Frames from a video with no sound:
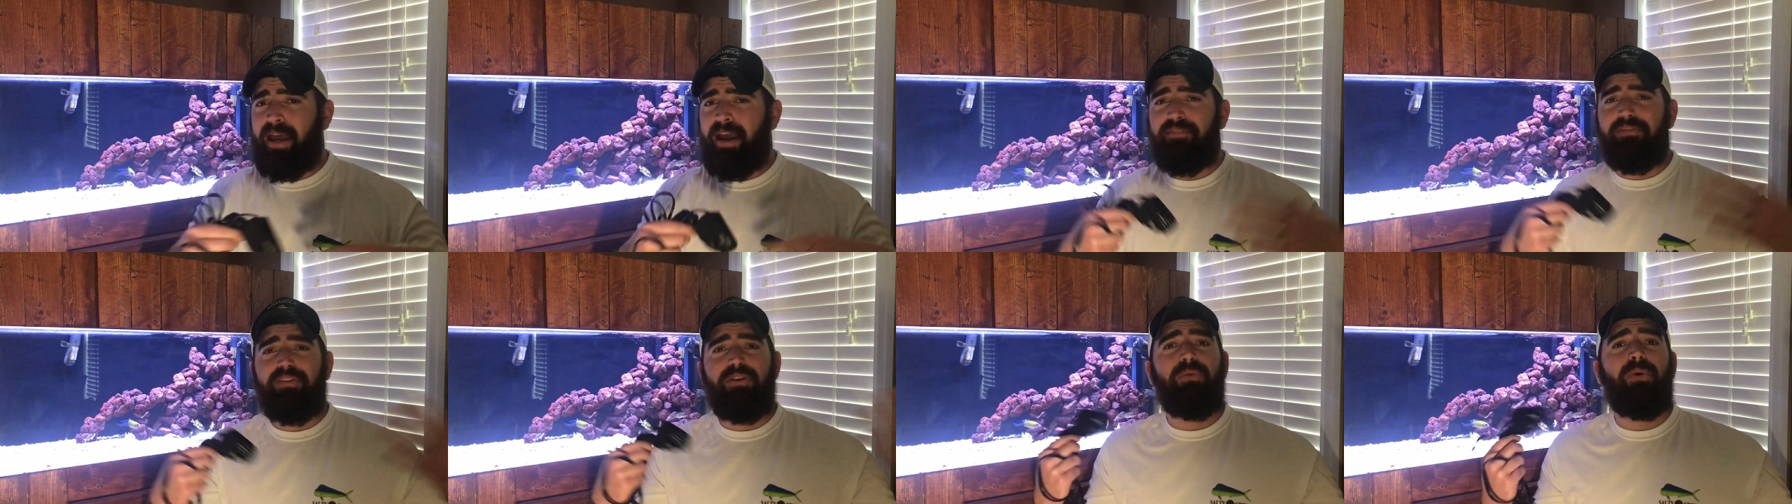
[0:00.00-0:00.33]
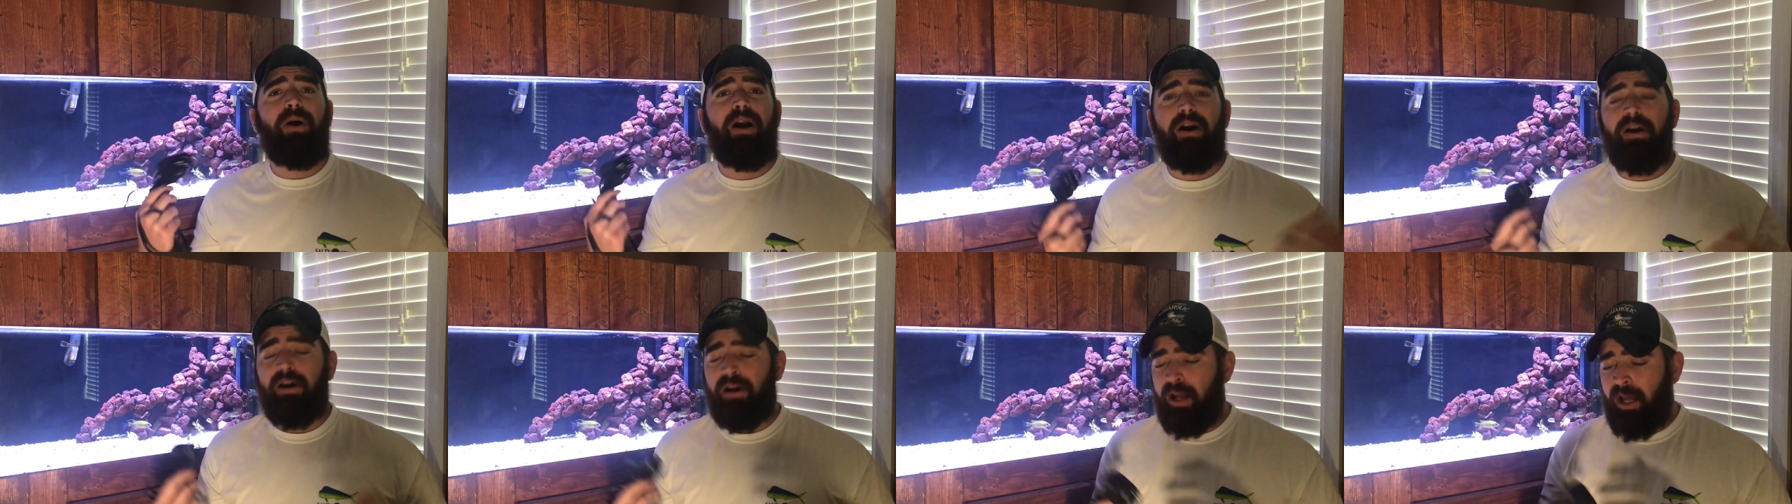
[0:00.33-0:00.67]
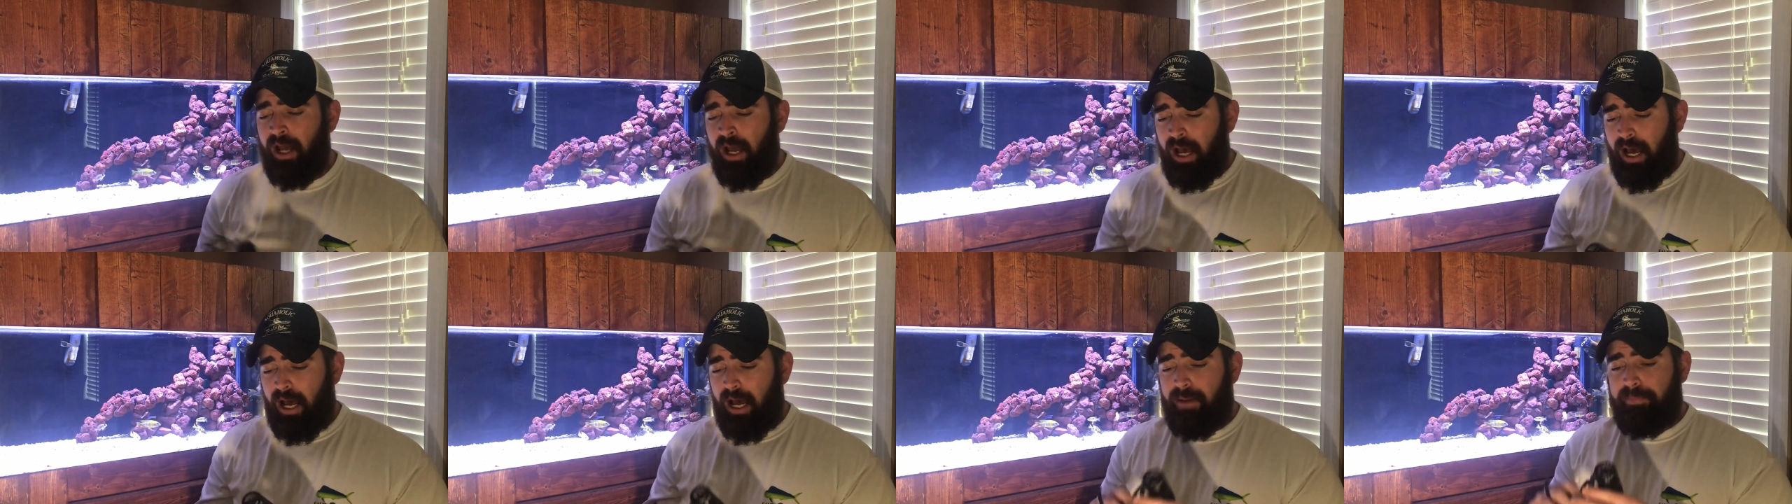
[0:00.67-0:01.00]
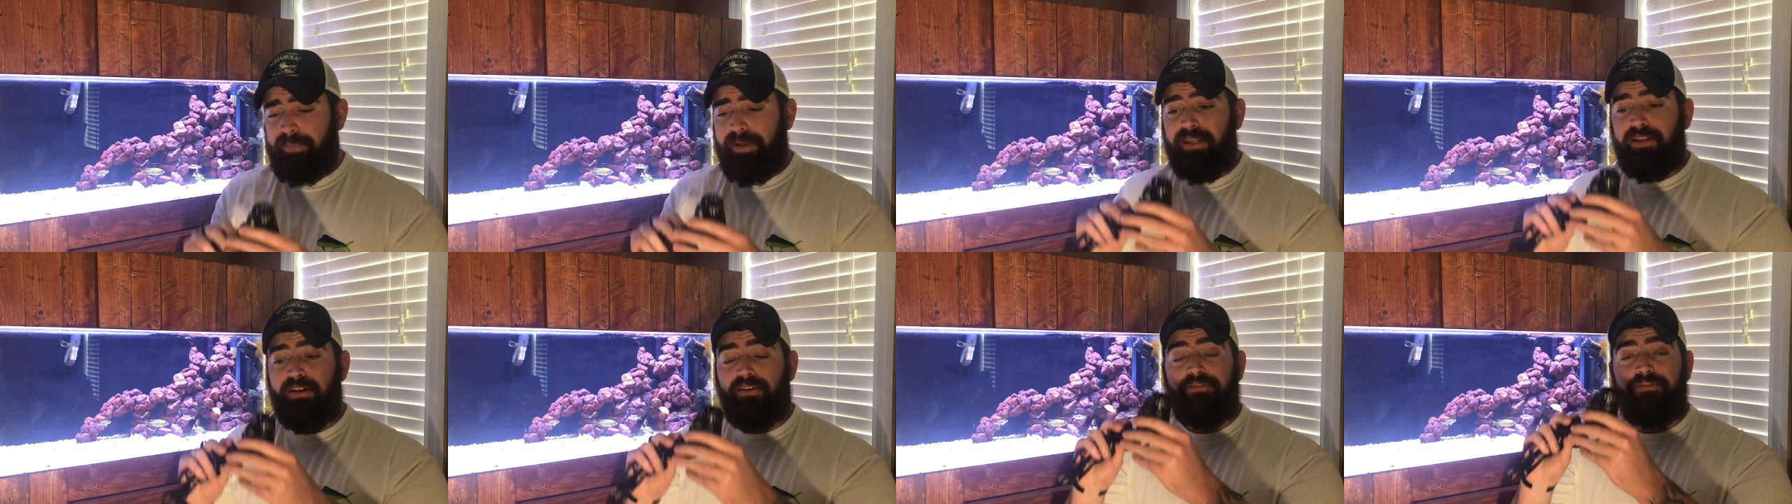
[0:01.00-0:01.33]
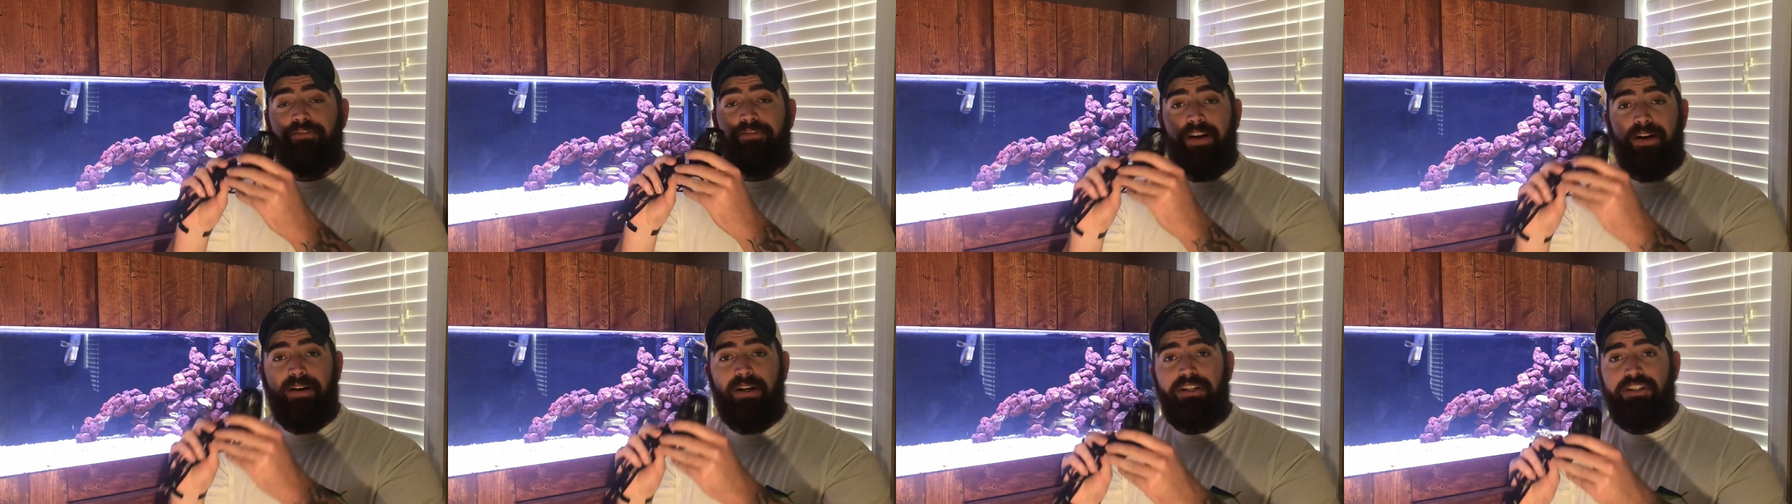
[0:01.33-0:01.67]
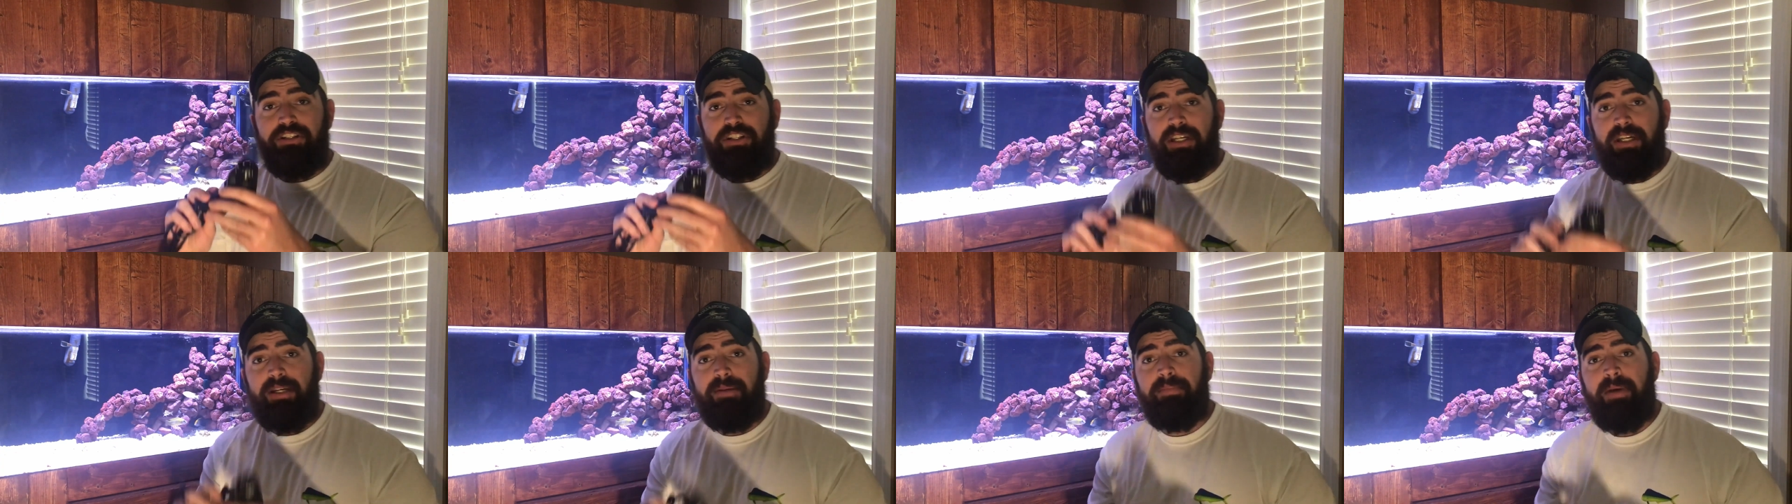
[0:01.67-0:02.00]
everywhere. And they're very
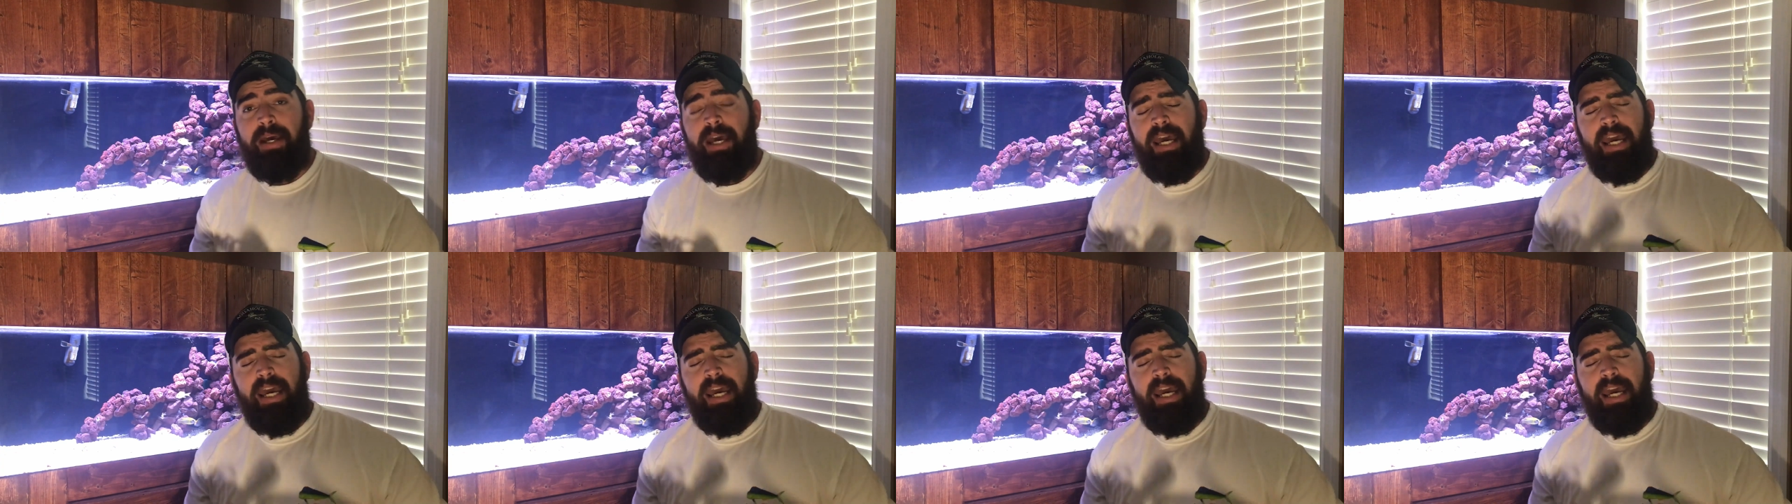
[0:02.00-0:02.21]
cheap,